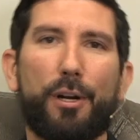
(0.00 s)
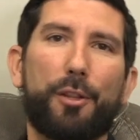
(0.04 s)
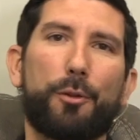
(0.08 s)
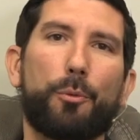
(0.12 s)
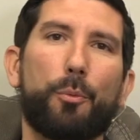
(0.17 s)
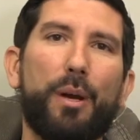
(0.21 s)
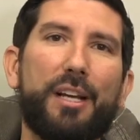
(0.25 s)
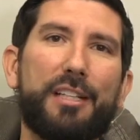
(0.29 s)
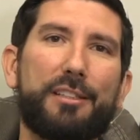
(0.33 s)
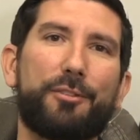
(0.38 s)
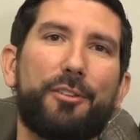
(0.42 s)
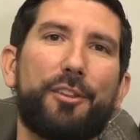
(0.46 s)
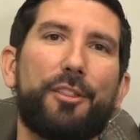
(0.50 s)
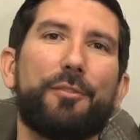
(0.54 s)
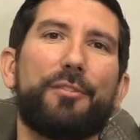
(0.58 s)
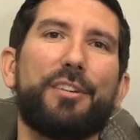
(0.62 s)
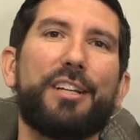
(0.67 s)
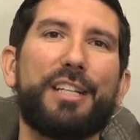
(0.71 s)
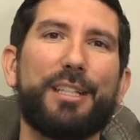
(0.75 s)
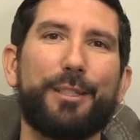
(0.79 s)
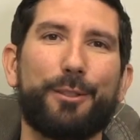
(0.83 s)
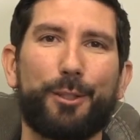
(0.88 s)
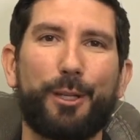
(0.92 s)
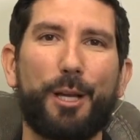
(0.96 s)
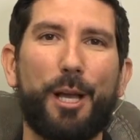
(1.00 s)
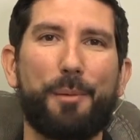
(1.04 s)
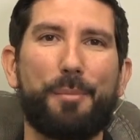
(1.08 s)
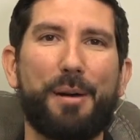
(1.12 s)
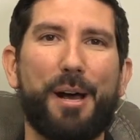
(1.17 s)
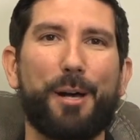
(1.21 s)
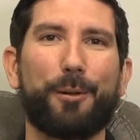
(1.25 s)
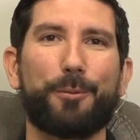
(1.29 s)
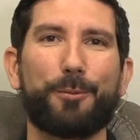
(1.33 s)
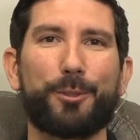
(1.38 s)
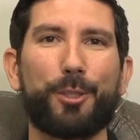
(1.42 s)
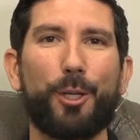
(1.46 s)
rather wait for the video to come
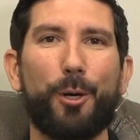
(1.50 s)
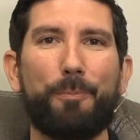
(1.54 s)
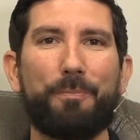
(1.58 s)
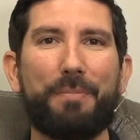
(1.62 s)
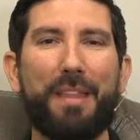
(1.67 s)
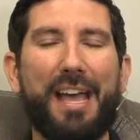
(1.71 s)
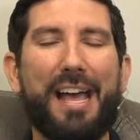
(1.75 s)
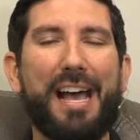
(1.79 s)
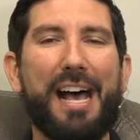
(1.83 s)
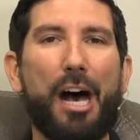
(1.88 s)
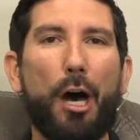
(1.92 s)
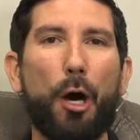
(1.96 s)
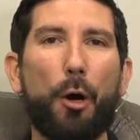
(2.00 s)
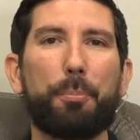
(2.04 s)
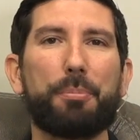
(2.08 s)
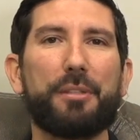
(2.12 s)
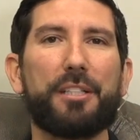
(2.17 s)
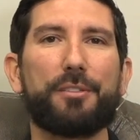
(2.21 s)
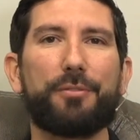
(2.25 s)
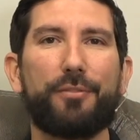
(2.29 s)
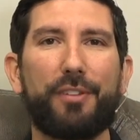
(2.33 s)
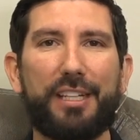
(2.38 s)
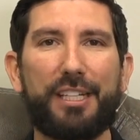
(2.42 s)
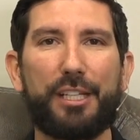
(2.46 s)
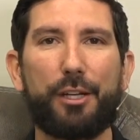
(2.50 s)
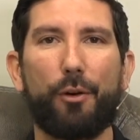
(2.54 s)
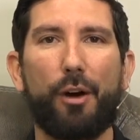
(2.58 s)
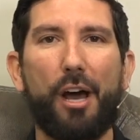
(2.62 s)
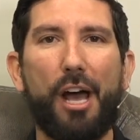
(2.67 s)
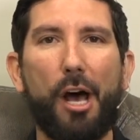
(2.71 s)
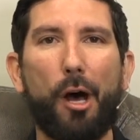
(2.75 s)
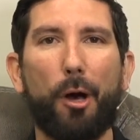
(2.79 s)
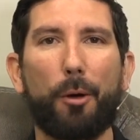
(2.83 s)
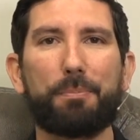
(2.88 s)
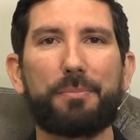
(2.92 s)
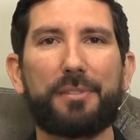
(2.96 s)
out. So I hope this video
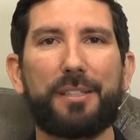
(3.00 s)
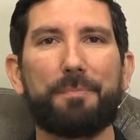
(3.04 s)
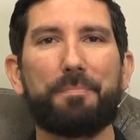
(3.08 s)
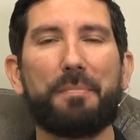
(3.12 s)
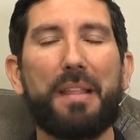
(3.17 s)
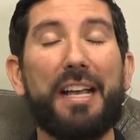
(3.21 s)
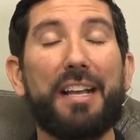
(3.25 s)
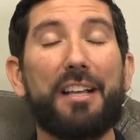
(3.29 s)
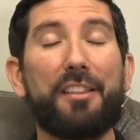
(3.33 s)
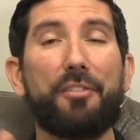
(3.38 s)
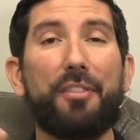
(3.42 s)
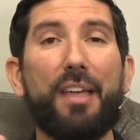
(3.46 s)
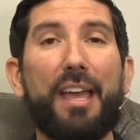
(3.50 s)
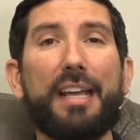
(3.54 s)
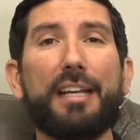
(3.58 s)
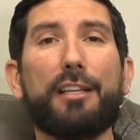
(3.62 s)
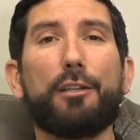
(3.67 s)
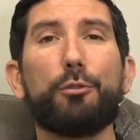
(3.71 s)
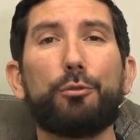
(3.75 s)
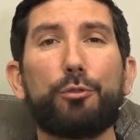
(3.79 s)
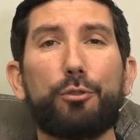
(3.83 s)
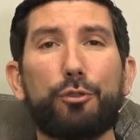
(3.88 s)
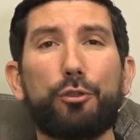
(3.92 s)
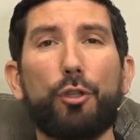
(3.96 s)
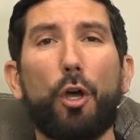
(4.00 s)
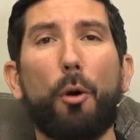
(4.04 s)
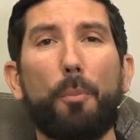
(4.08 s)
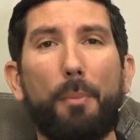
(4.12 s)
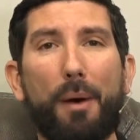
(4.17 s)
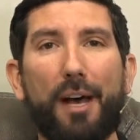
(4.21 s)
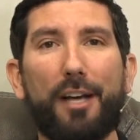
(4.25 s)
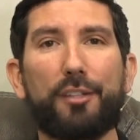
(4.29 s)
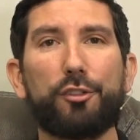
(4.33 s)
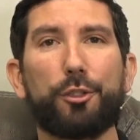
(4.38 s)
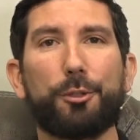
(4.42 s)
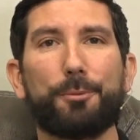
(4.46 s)
helped. Thank you so
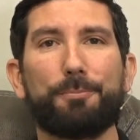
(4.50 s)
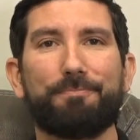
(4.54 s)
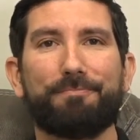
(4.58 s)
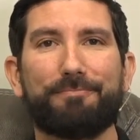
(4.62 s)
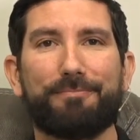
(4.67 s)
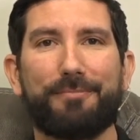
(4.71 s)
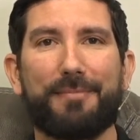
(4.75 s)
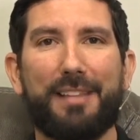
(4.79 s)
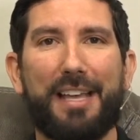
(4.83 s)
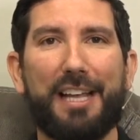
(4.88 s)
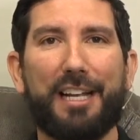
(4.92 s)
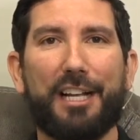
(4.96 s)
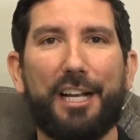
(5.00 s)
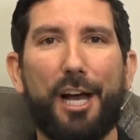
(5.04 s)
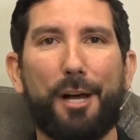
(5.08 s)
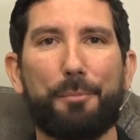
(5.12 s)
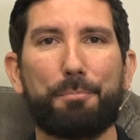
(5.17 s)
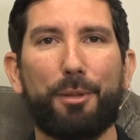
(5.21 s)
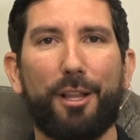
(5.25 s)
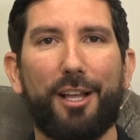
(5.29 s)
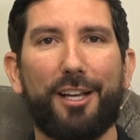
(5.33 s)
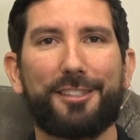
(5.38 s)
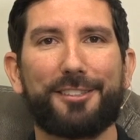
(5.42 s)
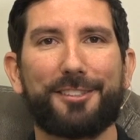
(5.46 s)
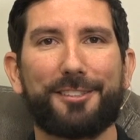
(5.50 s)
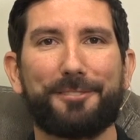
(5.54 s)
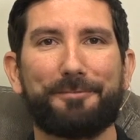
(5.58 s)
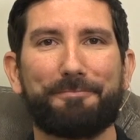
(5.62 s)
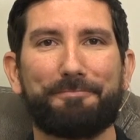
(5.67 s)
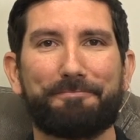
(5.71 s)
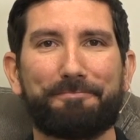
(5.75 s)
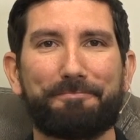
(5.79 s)
much, and God bless.